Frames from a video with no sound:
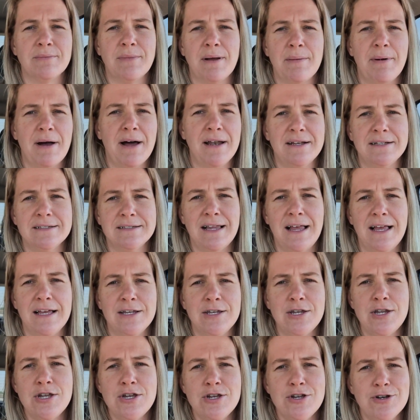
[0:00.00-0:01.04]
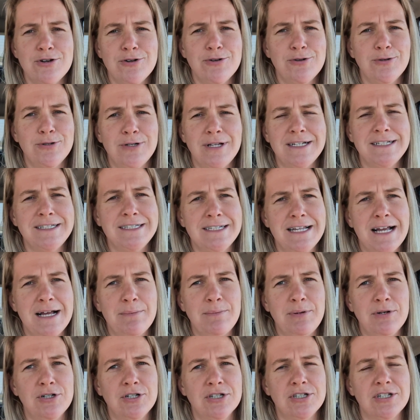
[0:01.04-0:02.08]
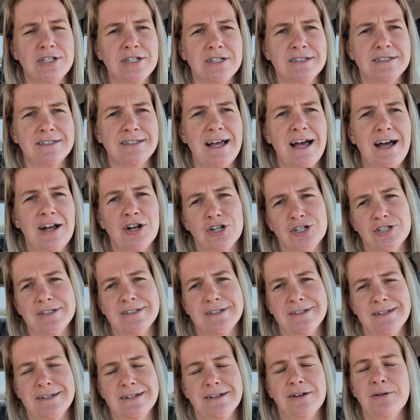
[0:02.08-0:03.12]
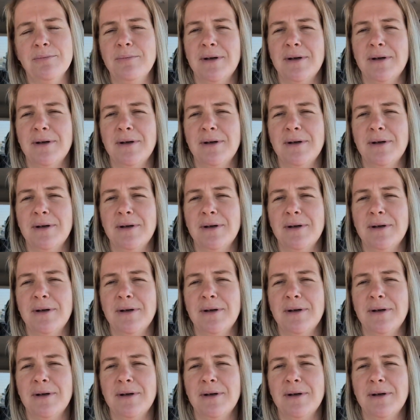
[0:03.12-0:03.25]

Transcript: My body's like, no, let's not push because that hurts a little.